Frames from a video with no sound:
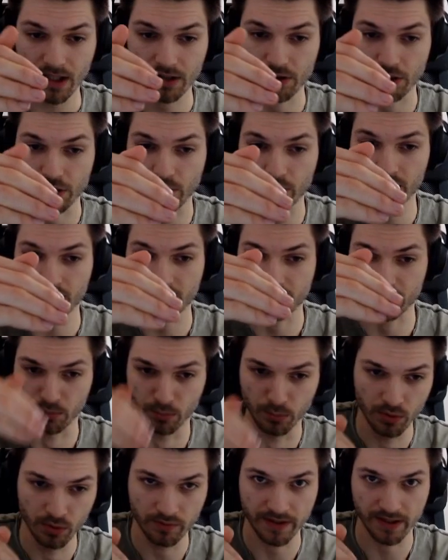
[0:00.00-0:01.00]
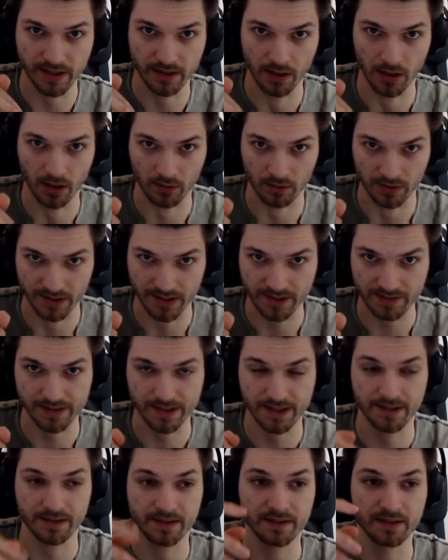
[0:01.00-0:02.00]
unit is moving a longer
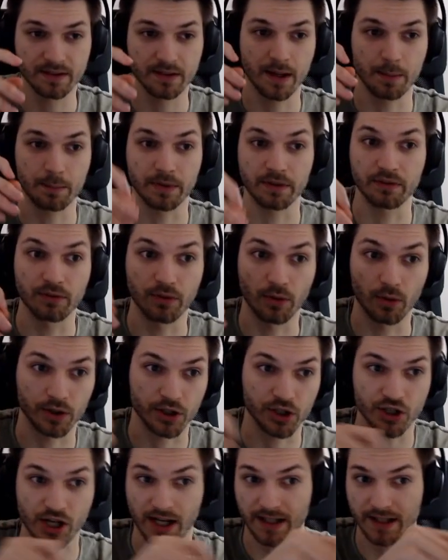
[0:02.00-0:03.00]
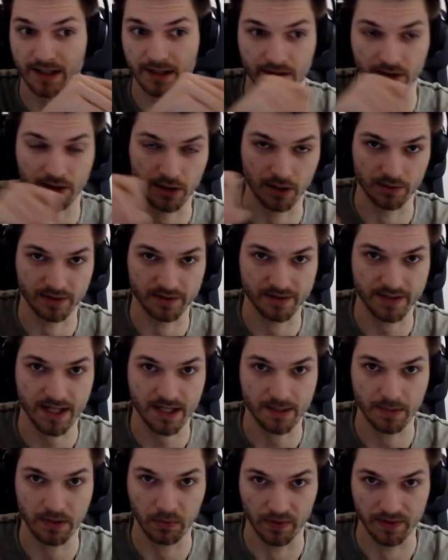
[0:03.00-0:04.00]
distance before checking the closest
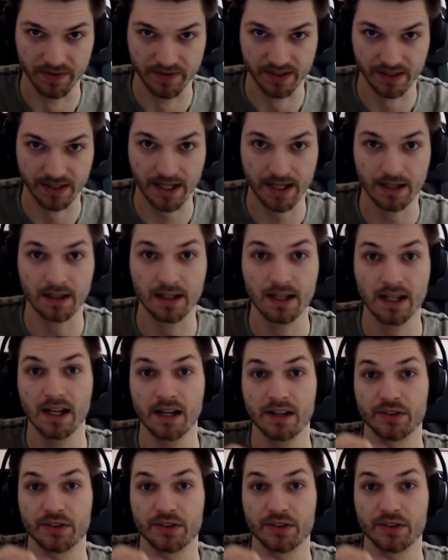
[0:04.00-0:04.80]
enemy once again.